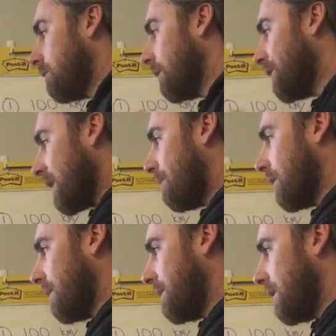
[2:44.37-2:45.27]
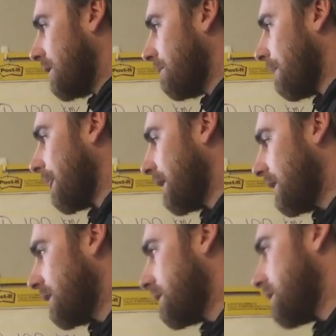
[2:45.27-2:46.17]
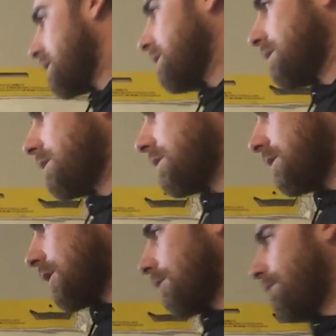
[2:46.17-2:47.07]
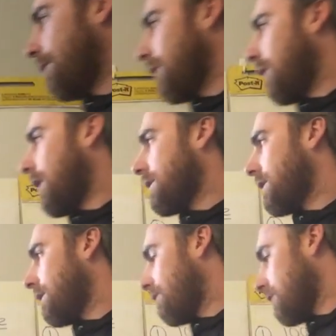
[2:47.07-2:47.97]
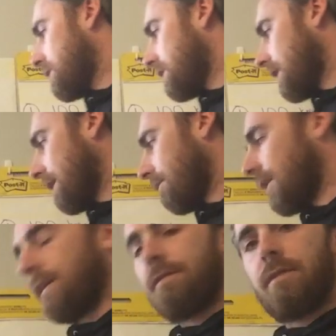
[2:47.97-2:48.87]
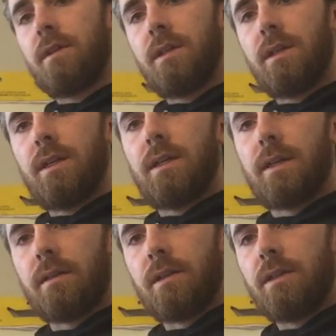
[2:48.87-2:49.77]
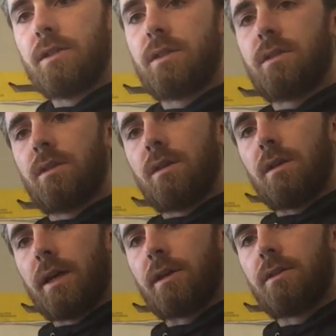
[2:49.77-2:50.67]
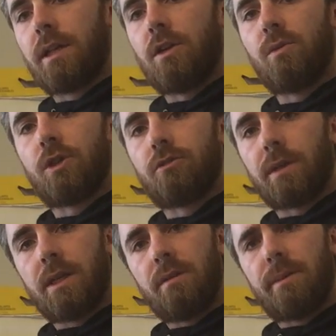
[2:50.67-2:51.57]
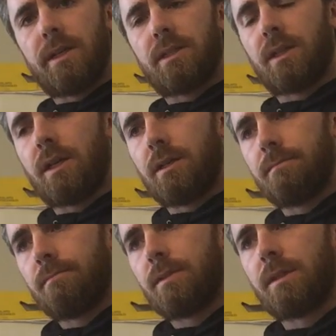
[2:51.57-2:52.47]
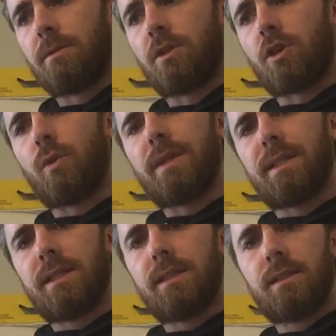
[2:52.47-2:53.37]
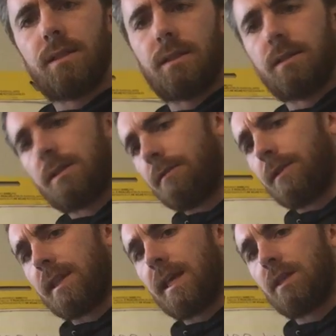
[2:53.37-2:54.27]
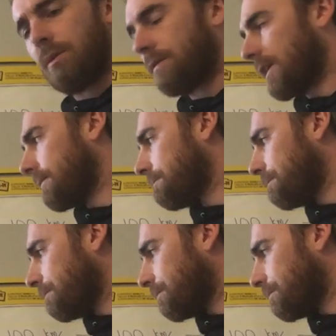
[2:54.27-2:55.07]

One thing I put up here is a velocity versus time graph. Now these I could tell were tricky based on some of the quizzes and stuff like that we've done.